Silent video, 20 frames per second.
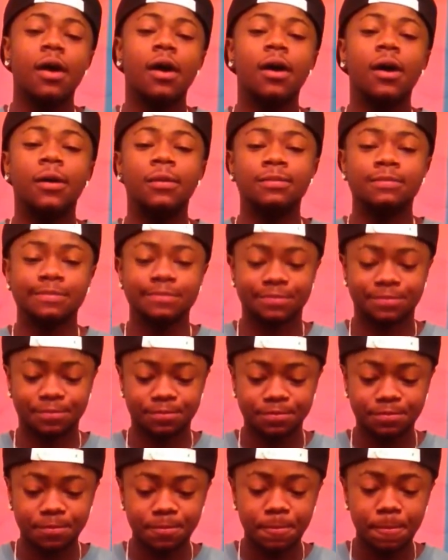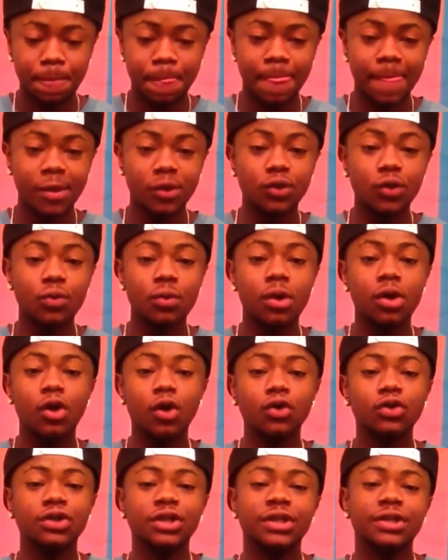So we were
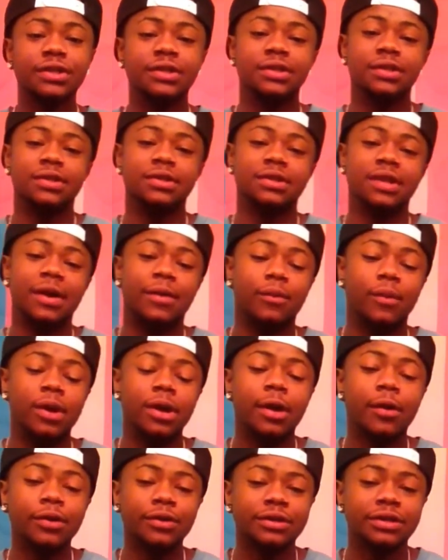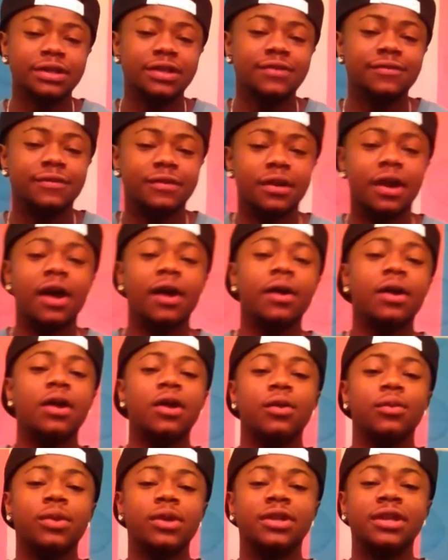long distance. And when I was leaving that,
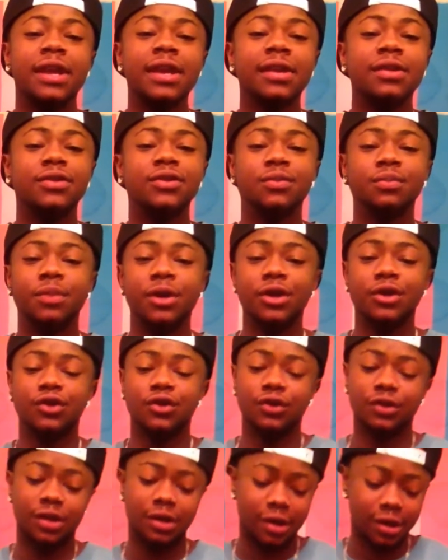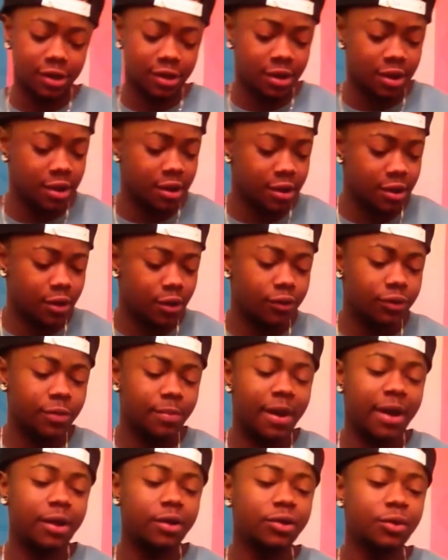we had taken some pictures. And on the
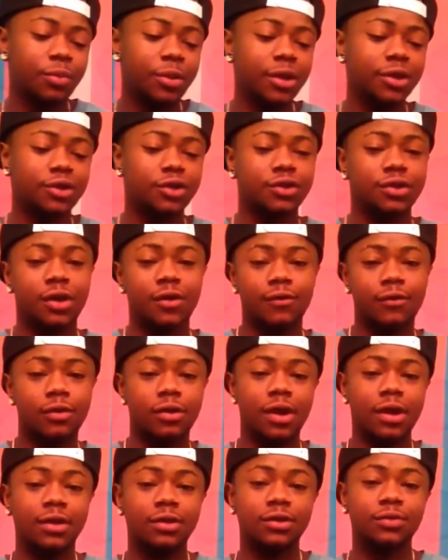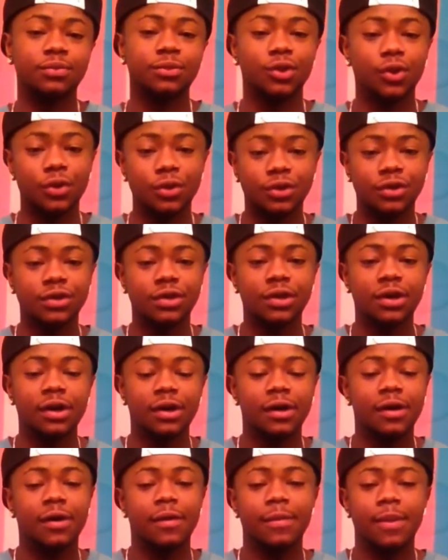back of the pictures, I wrote, like, some notes to
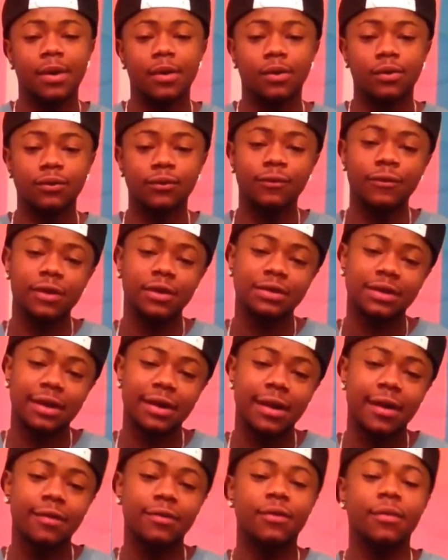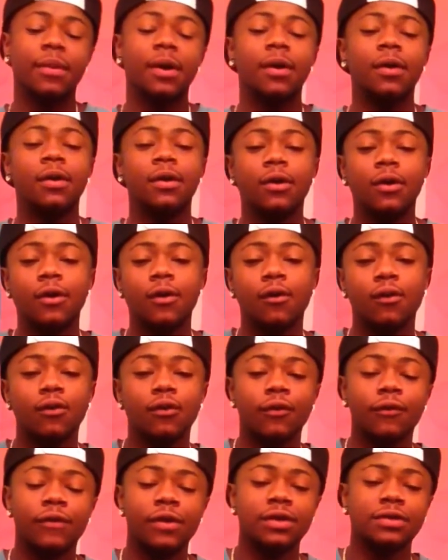her about all the things I liked about her, all
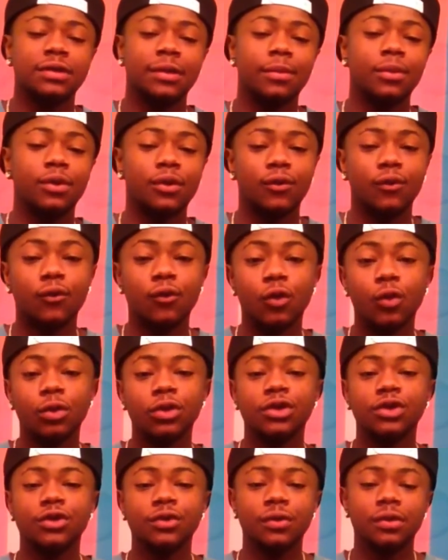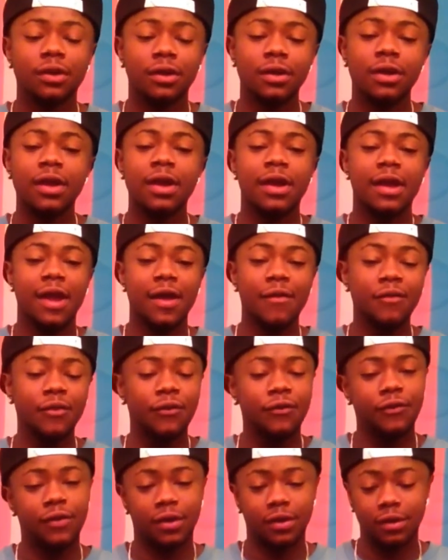the things I'm looking forward to doing, like,
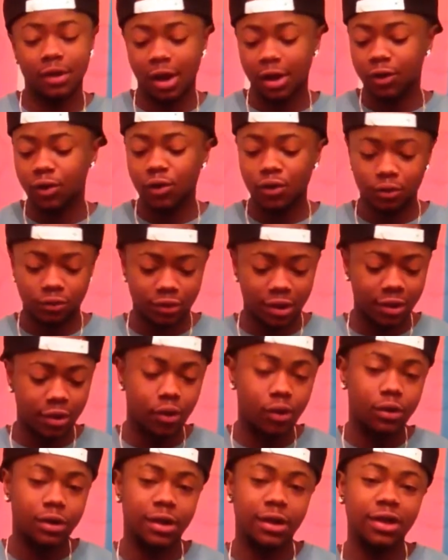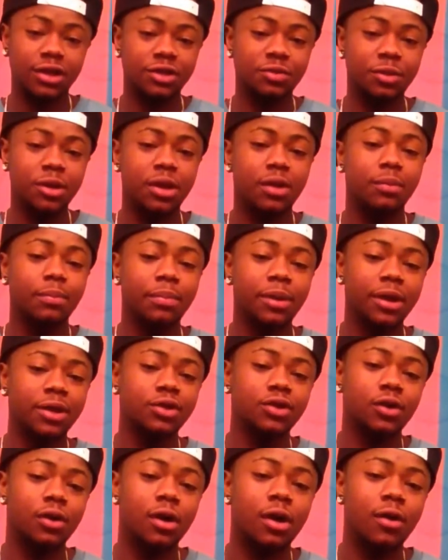everything. And look, like, on each
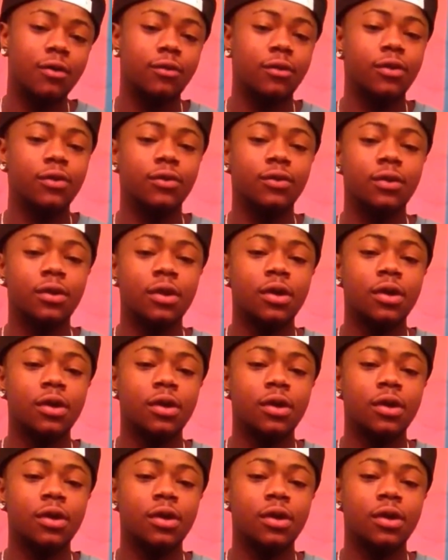picture, I wrote